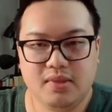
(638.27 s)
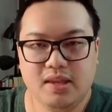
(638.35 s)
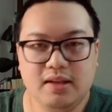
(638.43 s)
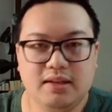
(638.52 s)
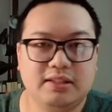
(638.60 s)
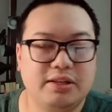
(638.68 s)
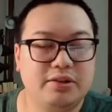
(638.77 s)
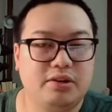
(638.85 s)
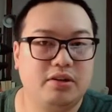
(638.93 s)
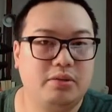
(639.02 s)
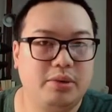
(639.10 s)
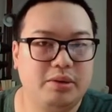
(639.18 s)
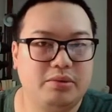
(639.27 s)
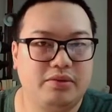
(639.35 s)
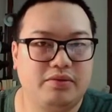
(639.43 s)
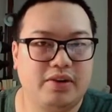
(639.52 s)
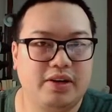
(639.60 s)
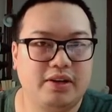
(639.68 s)
that's how you're going to be able to
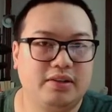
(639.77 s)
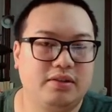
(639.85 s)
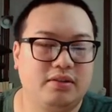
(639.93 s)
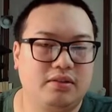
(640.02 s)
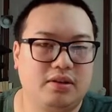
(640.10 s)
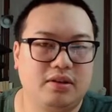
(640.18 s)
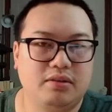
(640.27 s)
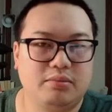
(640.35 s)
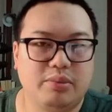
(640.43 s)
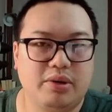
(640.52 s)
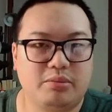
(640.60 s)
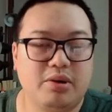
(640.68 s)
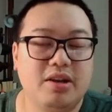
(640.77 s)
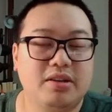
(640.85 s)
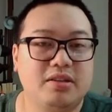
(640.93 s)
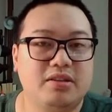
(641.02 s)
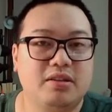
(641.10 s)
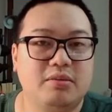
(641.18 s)
find better
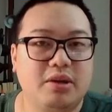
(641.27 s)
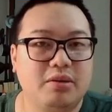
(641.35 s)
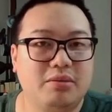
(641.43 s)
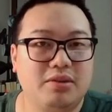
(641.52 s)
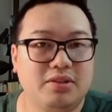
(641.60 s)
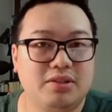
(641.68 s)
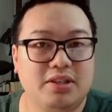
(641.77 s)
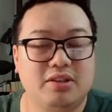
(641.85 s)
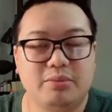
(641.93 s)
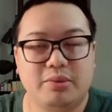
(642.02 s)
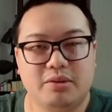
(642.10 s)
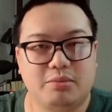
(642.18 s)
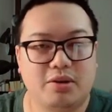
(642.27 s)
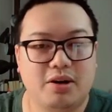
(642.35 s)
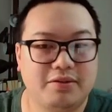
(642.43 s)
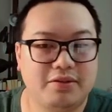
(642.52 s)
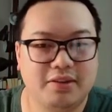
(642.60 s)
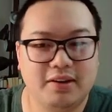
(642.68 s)
prices and be able to sell and make a
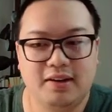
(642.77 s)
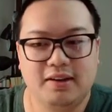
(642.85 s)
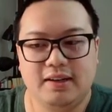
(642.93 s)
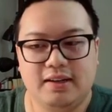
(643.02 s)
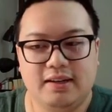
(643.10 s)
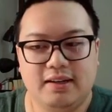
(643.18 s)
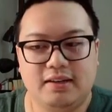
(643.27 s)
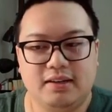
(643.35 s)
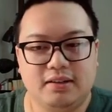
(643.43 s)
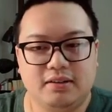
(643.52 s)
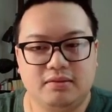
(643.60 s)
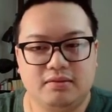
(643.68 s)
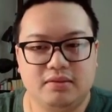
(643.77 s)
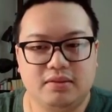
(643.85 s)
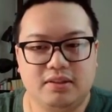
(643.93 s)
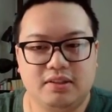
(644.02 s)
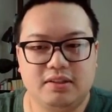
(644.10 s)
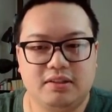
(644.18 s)
profit. And
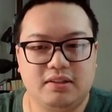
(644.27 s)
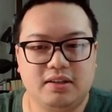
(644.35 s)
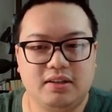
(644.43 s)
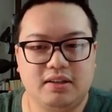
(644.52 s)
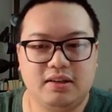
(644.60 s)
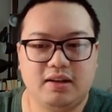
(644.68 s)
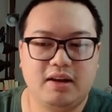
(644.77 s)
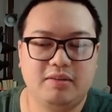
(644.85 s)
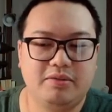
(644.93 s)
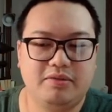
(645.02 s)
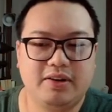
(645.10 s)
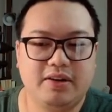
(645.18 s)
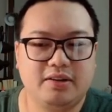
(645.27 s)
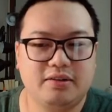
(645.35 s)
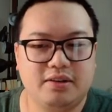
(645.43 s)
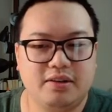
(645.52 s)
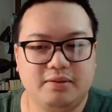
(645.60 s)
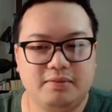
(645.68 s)
I've been finding out
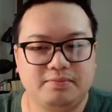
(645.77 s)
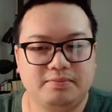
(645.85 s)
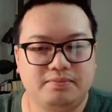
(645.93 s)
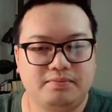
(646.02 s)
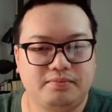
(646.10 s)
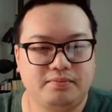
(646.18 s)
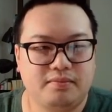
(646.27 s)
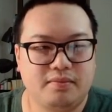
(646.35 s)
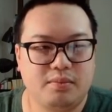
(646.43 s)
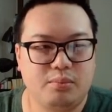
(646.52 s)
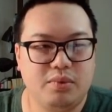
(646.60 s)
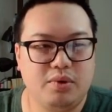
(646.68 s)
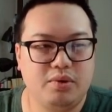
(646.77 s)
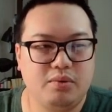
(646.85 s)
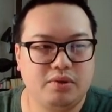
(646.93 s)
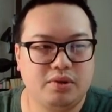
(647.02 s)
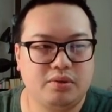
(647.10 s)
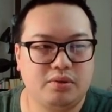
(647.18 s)
that
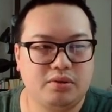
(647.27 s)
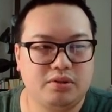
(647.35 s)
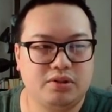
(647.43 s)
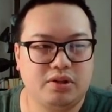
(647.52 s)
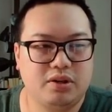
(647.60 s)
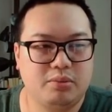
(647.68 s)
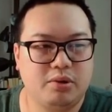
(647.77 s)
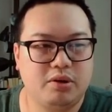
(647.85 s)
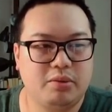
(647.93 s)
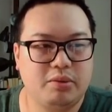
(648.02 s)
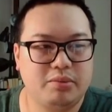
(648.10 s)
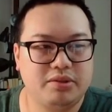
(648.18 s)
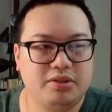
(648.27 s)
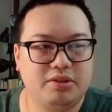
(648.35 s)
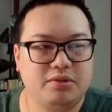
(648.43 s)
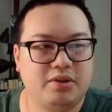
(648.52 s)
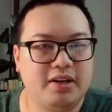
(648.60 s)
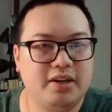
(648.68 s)
with the starting a Pokemon
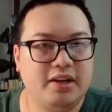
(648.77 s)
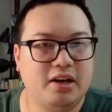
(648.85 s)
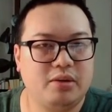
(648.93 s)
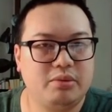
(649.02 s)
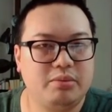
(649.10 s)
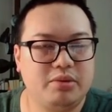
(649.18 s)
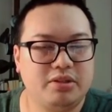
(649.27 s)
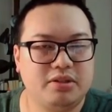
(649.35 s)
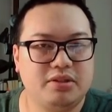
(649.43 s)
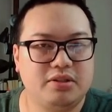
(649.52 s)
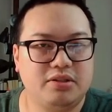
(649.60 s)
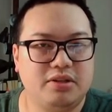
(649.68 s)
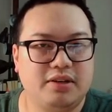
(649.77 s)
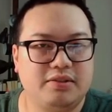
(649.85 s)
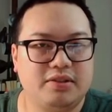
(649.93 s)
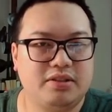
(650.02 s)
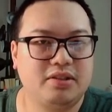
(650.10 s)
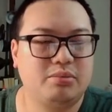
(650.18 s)
business or any hobby business, you're gonna have
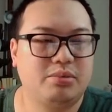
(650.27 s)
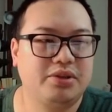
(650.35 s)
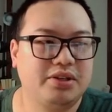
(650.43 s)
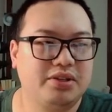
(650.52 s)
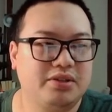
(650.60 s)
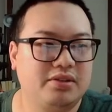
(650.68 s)
to separate